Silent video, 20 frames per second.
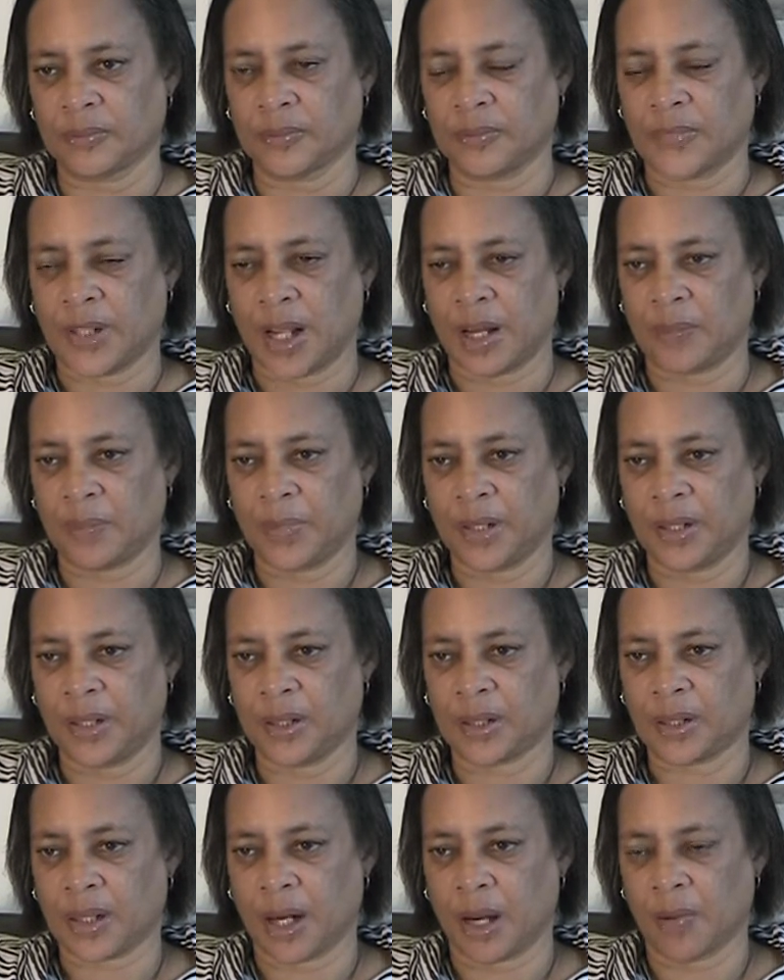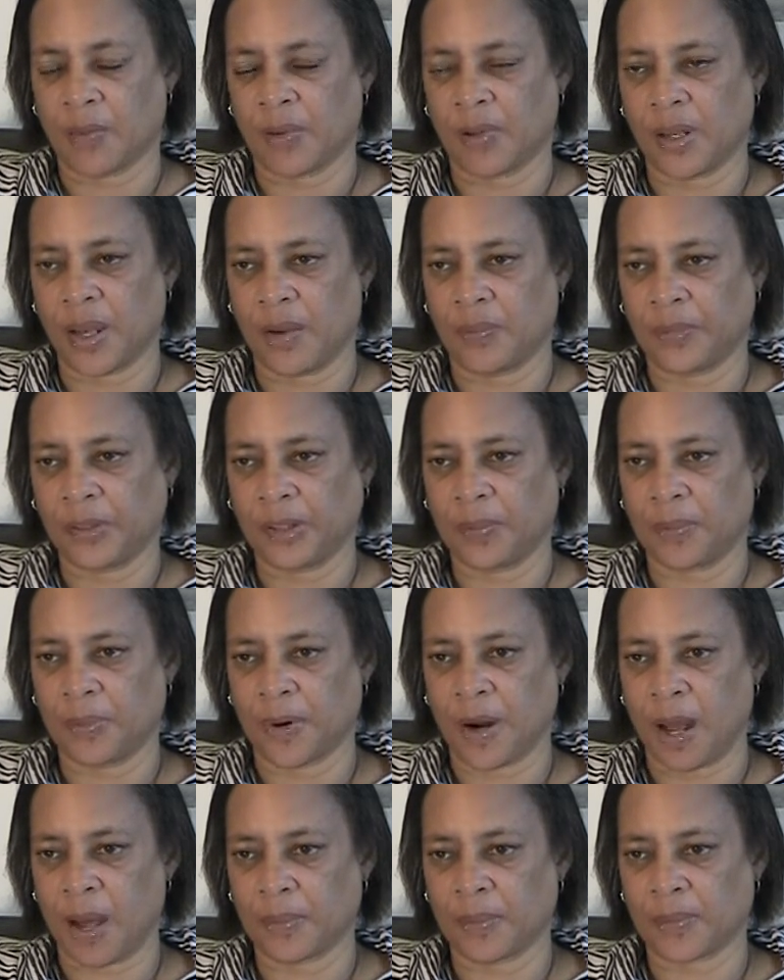That means that I won't have any
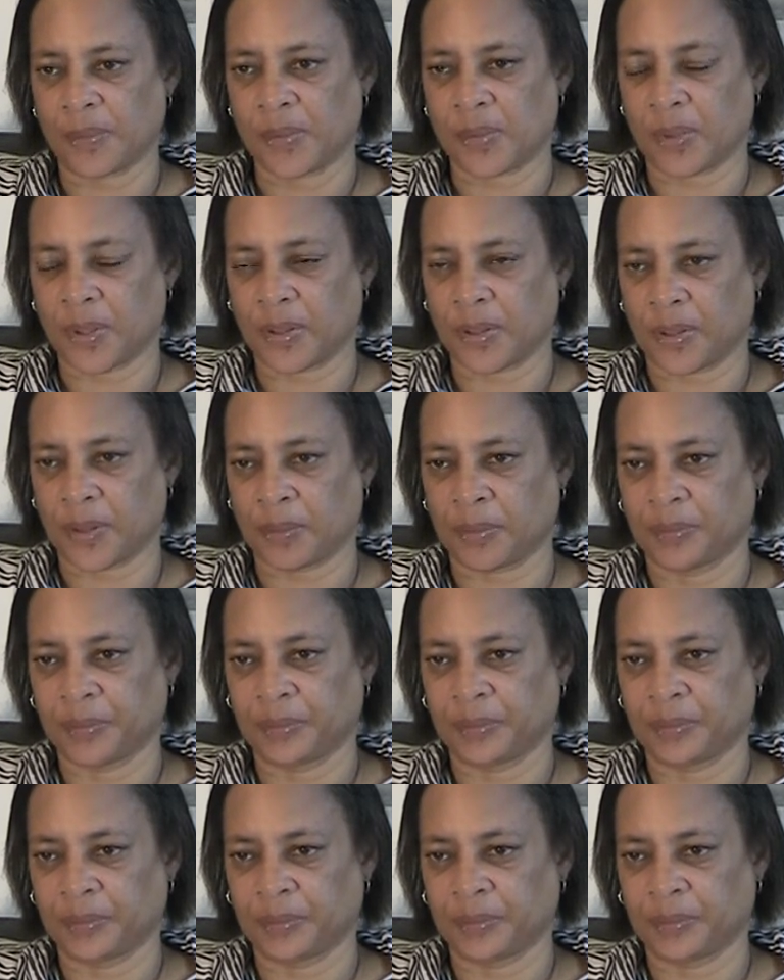problems with them.